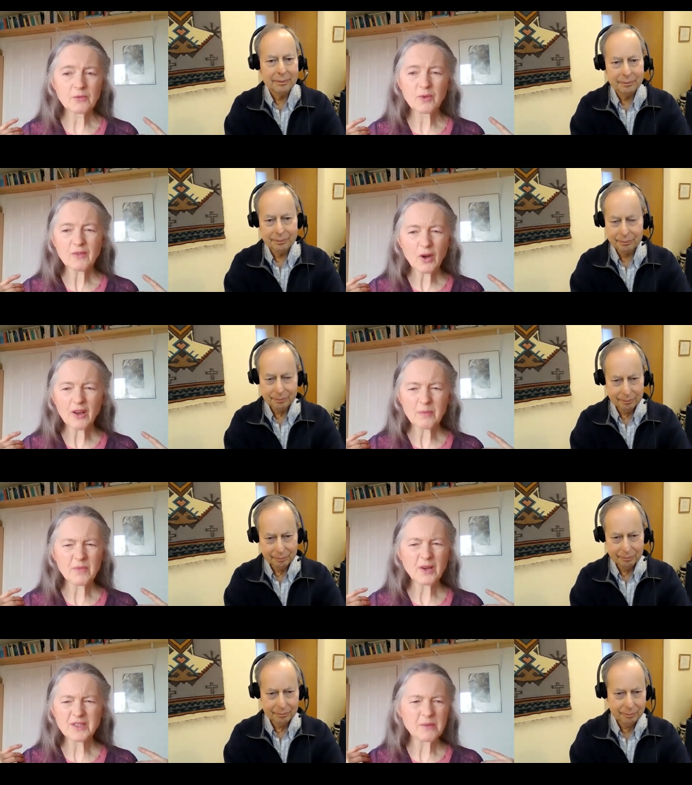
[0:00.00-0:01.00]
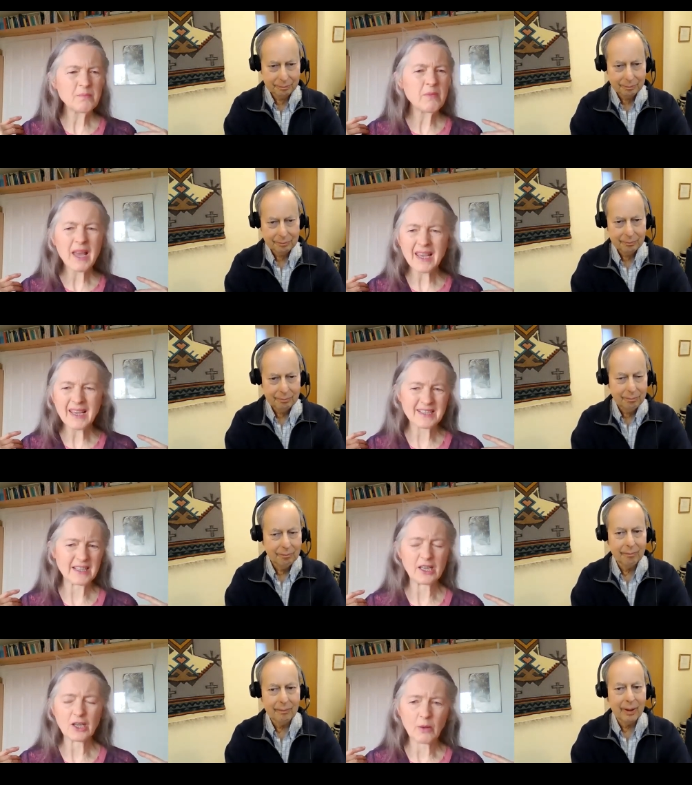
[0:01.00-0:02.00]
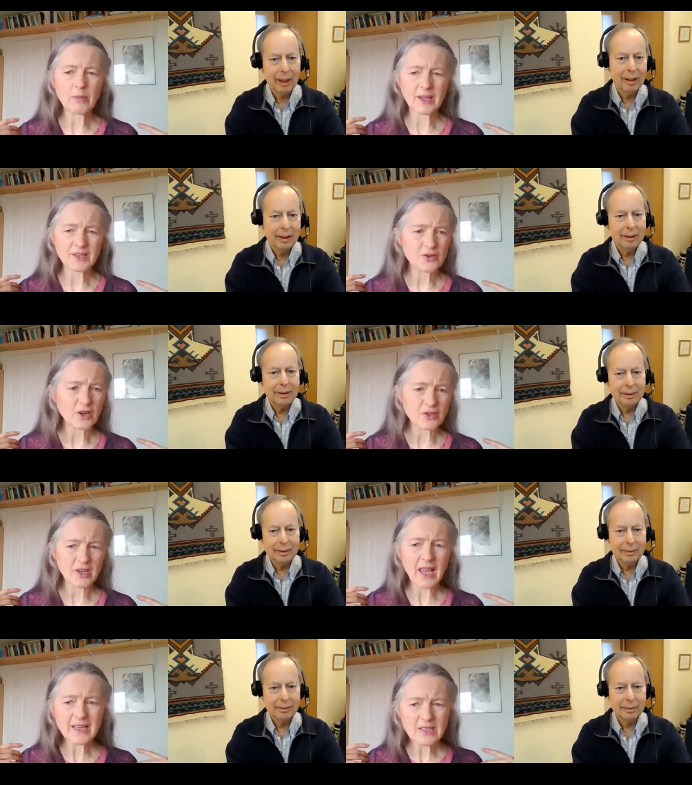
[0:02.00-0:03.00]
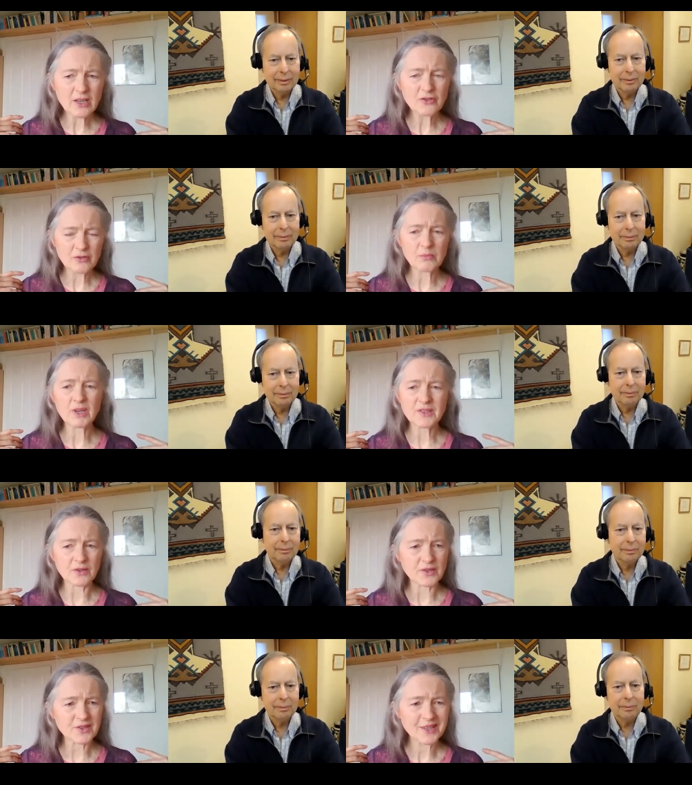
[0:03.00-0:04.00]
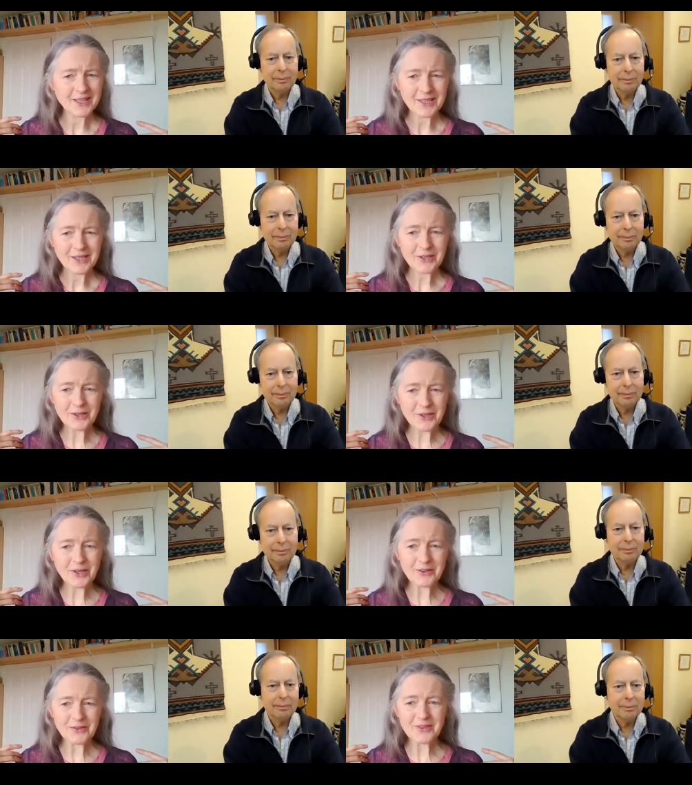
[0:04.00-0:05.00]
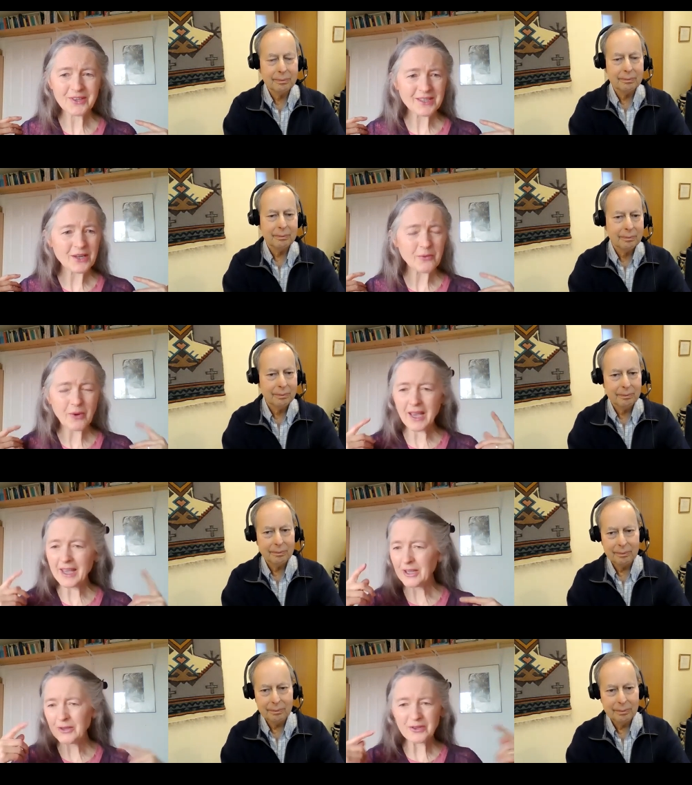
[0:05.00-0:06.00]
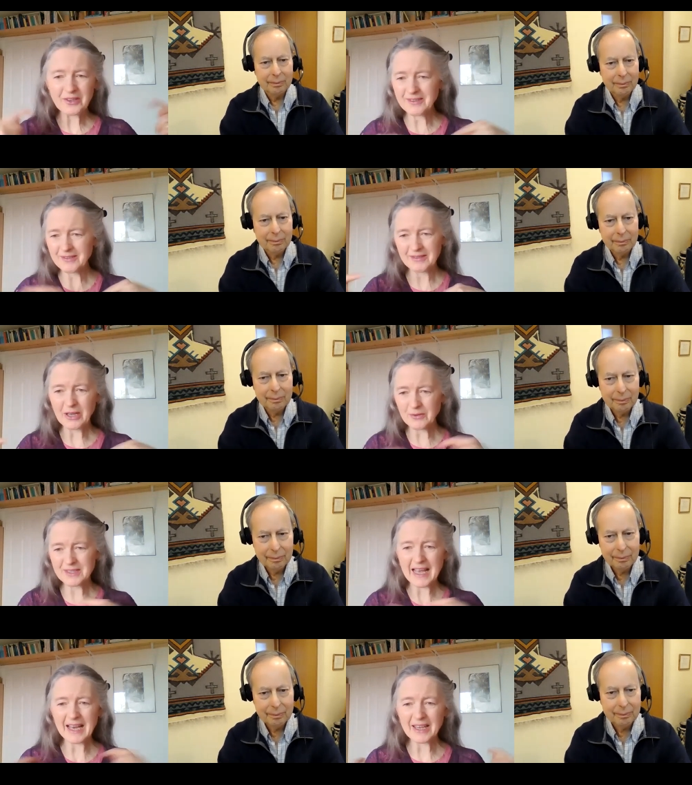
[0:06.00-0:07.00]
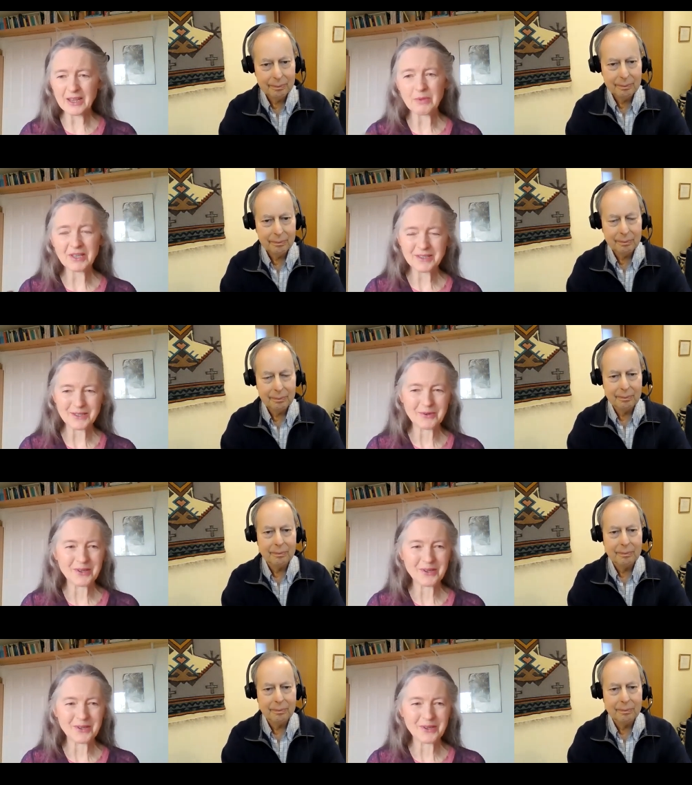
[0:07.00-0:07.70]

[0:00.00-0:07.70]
Speaker 1: we've got the most amazingly complex structure 800 muscles you know hmm. there's no way you can go telling the muscles